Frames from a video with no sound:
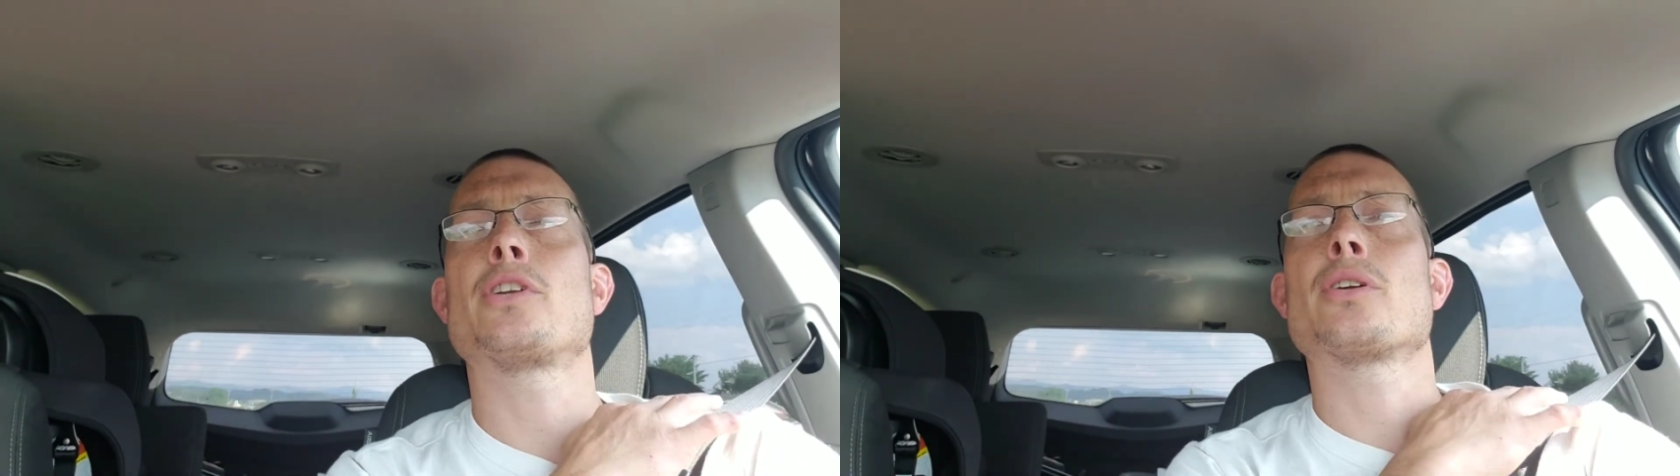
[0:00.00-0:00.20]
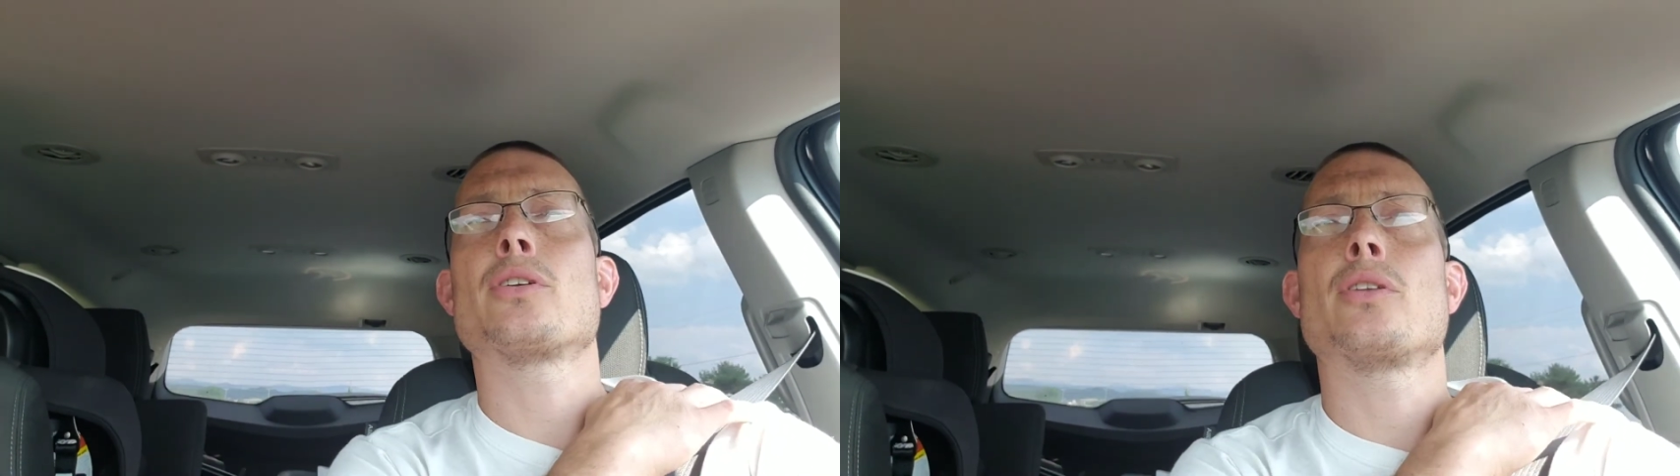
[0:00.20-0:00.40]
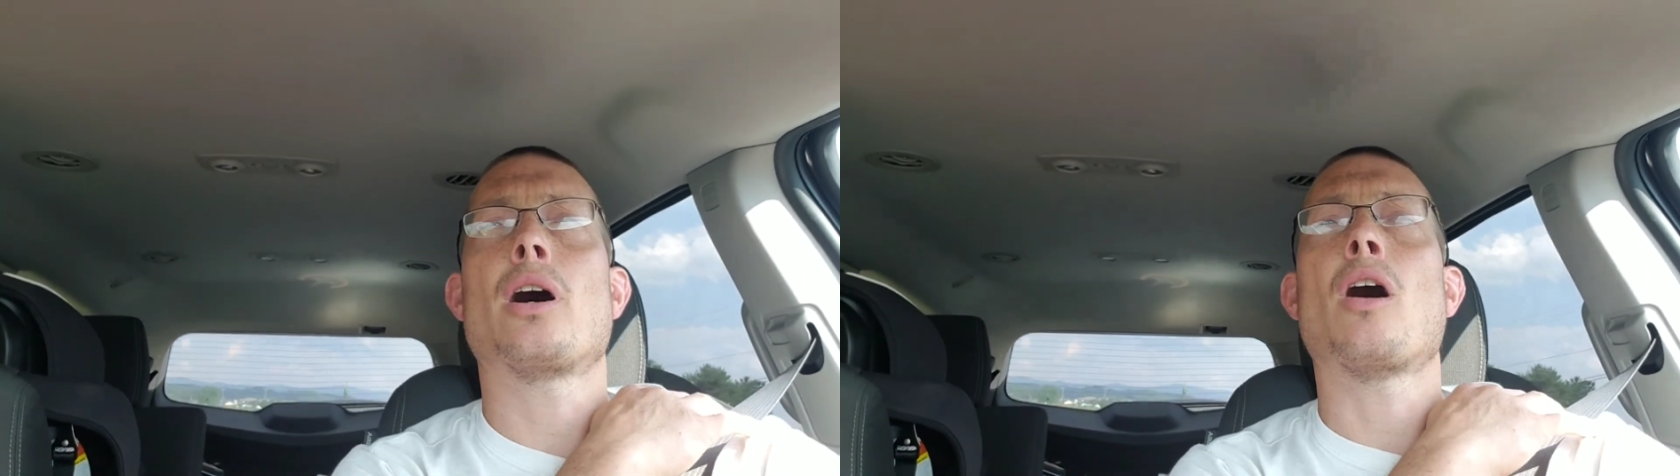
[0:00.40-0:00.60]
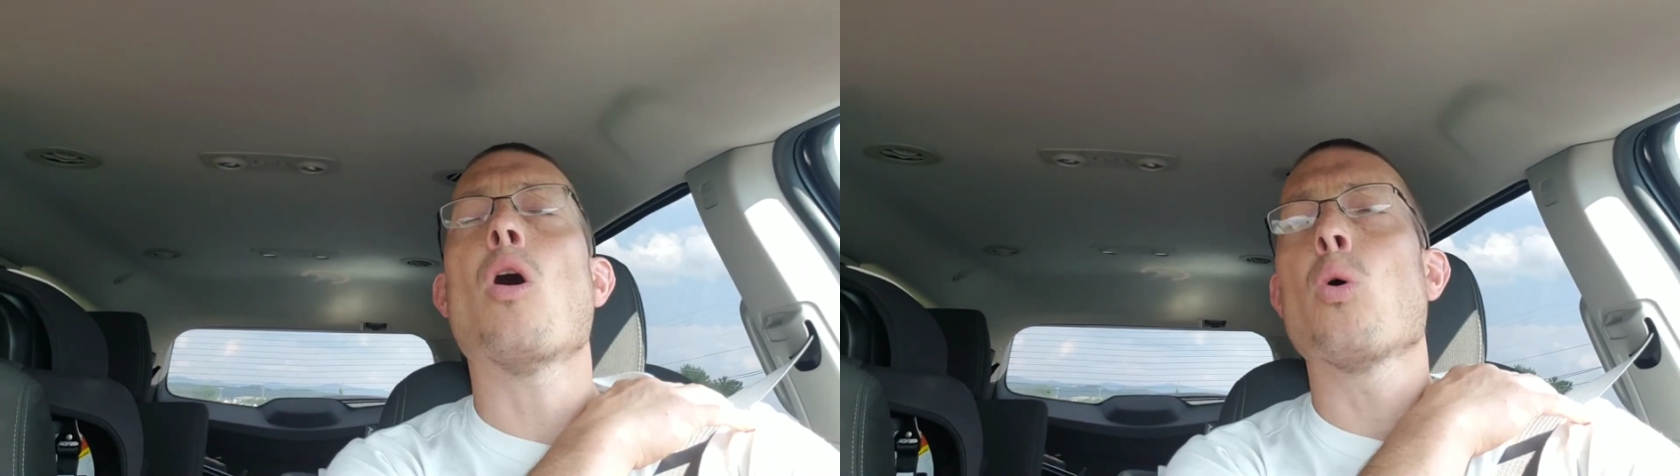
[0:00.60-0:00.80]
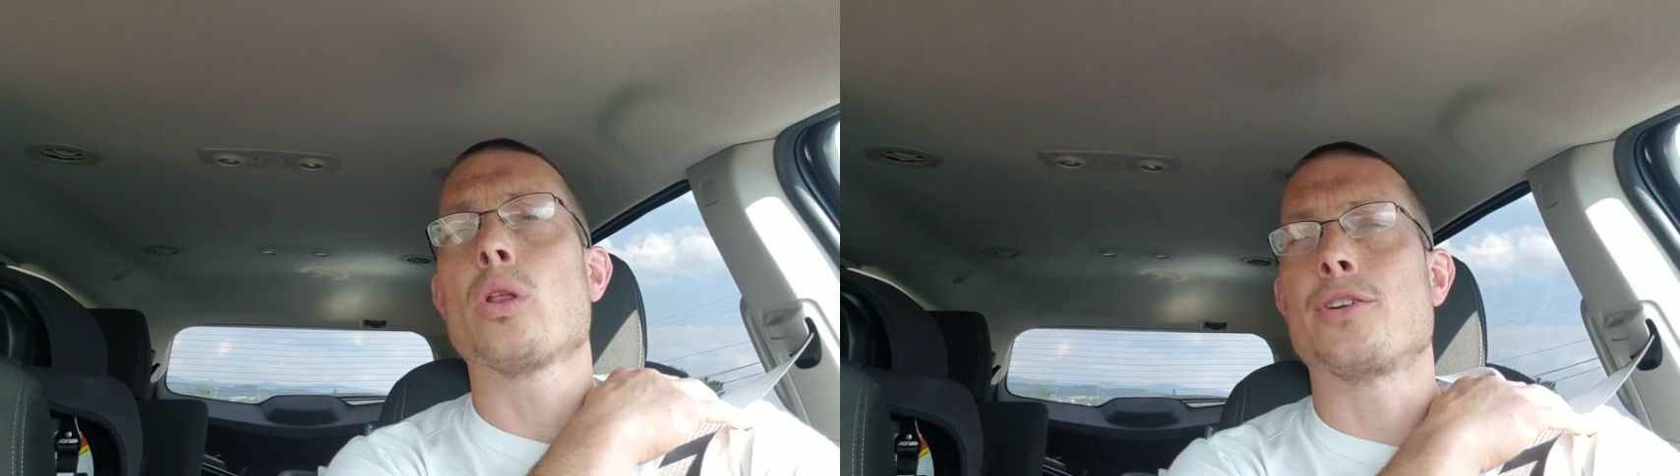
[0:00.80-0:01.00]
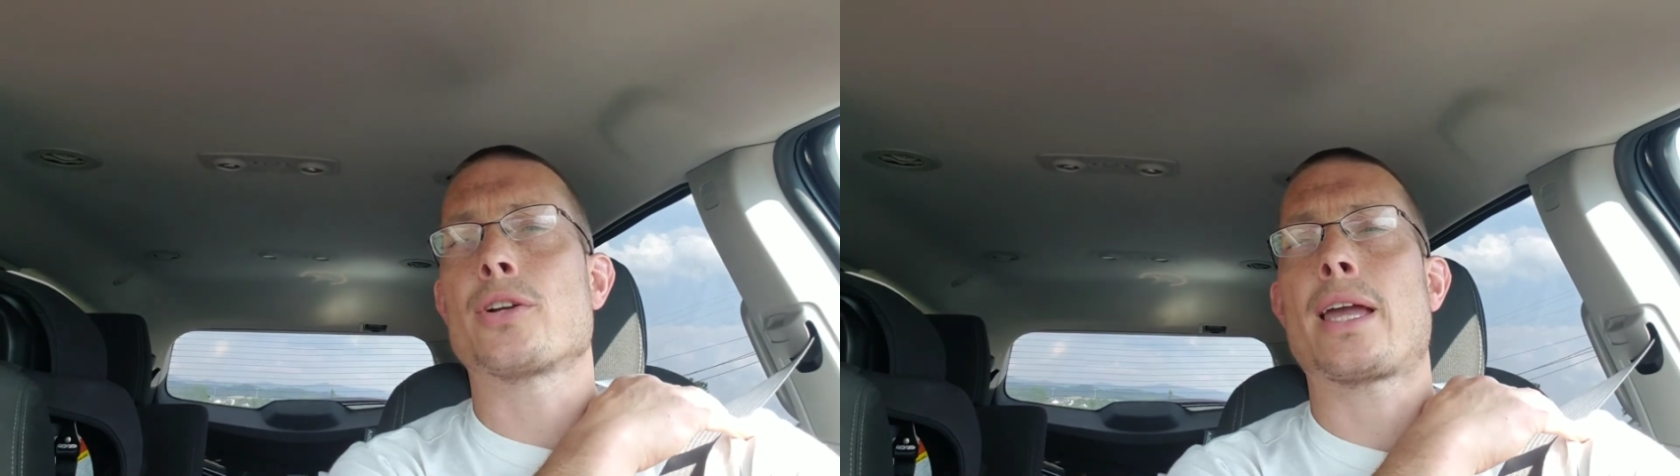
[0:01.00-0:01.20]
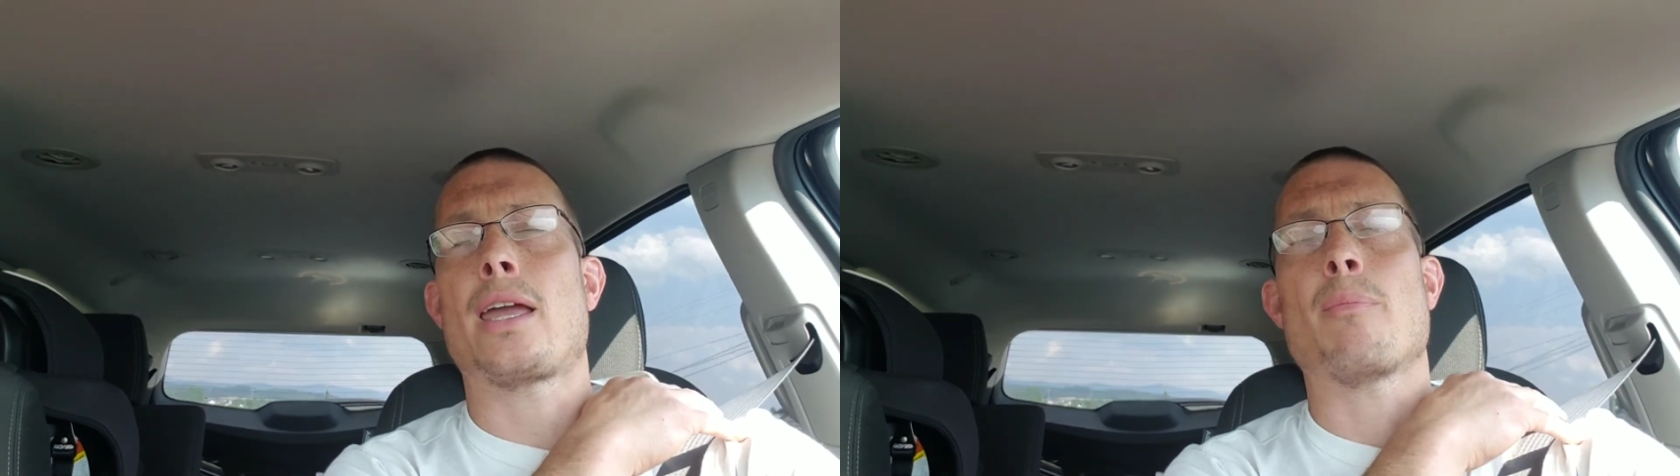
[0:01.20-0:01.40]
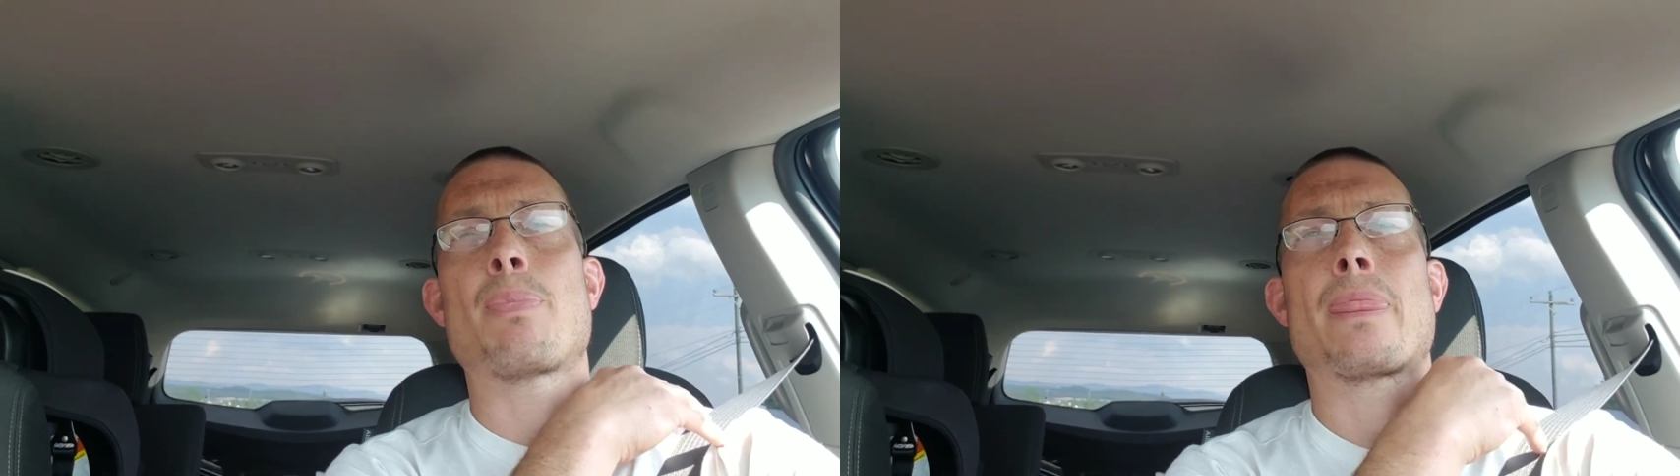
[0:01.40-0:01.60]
a hole in your game.